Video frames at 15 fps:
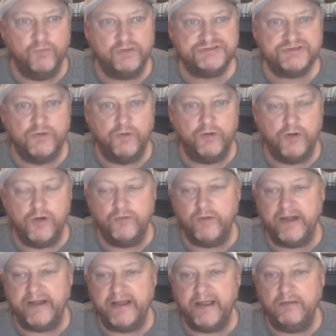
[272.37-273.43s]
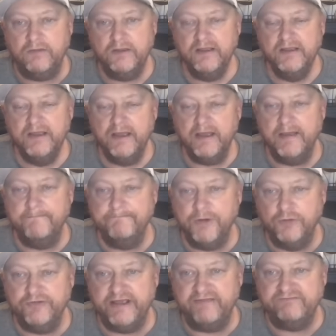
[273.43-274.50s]
what's going on right now.
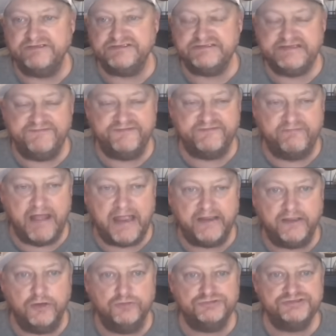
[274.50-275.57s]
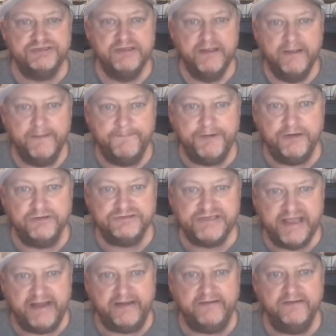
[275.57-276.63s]
Bo Davis, defensive line coach, appears
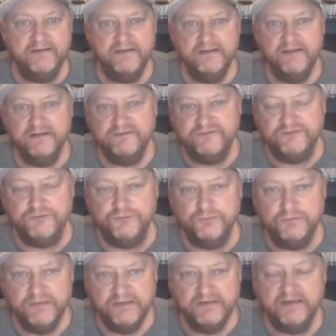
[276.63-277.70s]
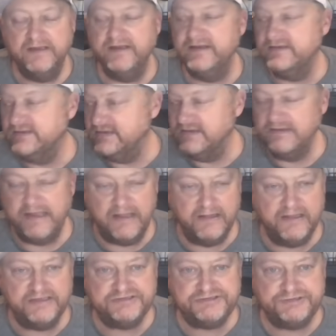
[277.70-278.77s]
headed to
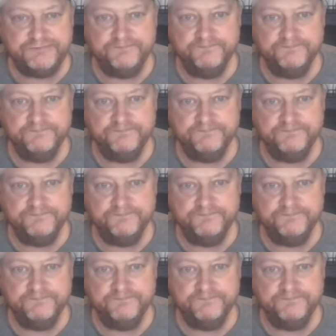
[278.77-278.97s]
LSU.